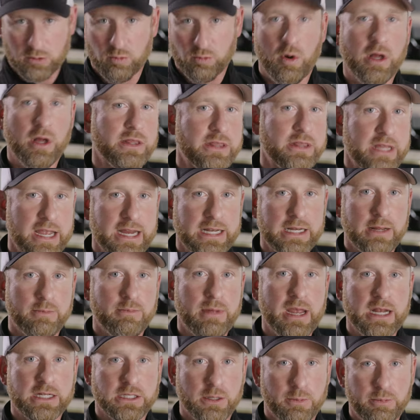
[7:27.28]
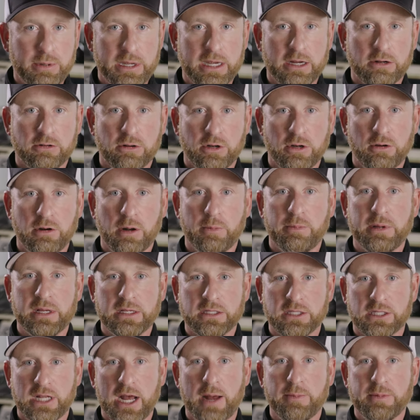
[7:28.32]
One thing that makes a pit crew and a pit
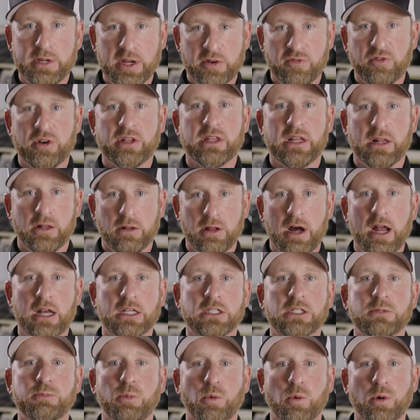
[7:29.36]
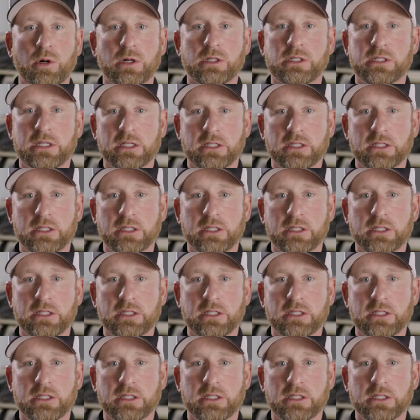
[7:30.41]
stop different than a lot of sports